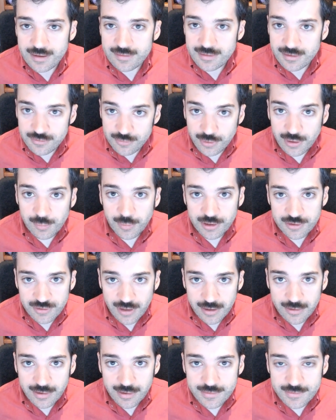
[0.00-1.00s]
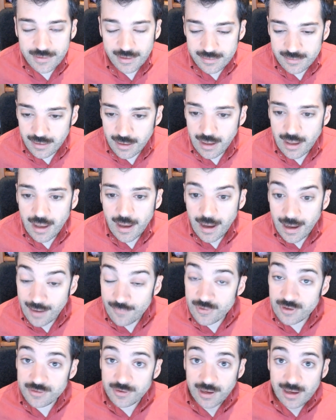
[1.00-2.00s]
That is extremely generous. And
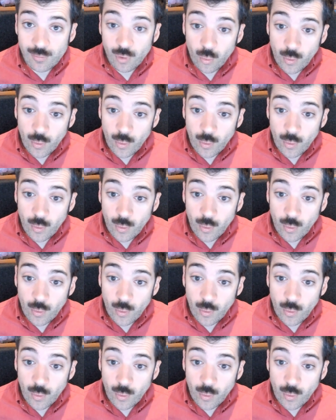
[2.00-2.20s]
obviously,